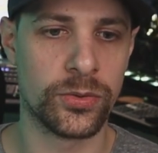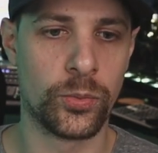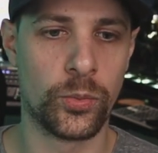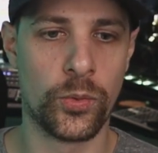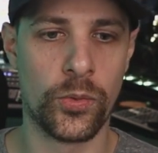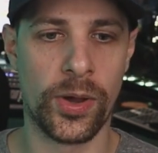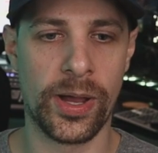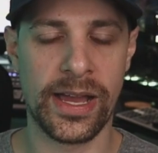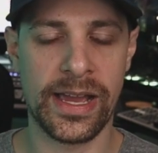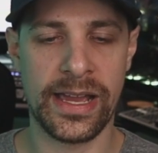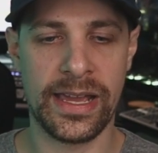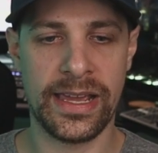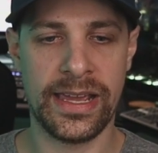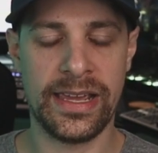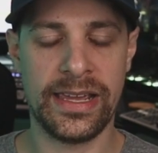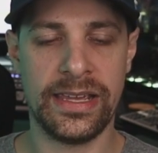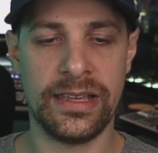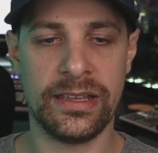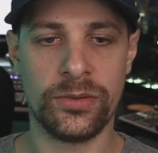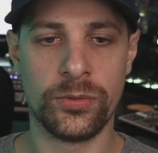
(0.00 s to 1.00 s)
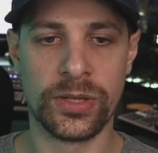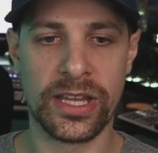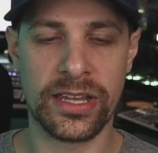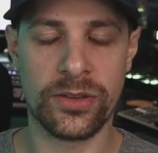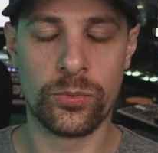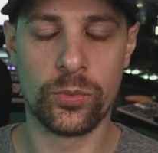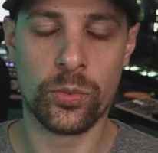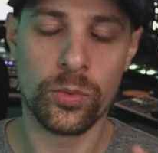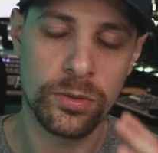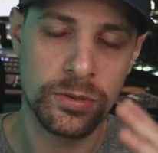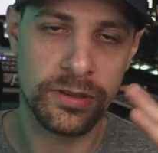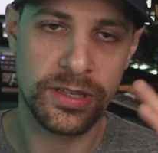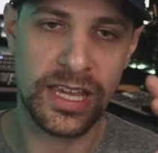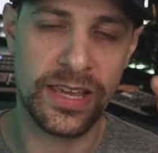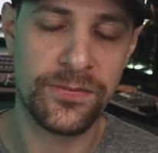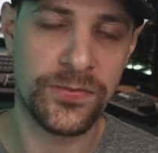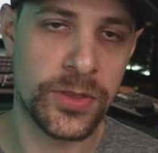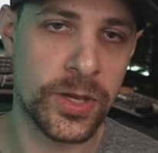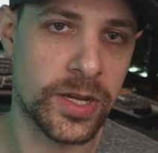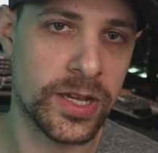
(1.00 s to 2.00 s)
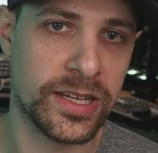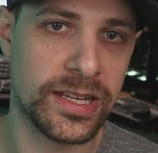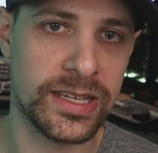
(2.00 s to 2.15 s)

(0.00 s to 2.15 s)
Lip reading: why, like, if they're gonna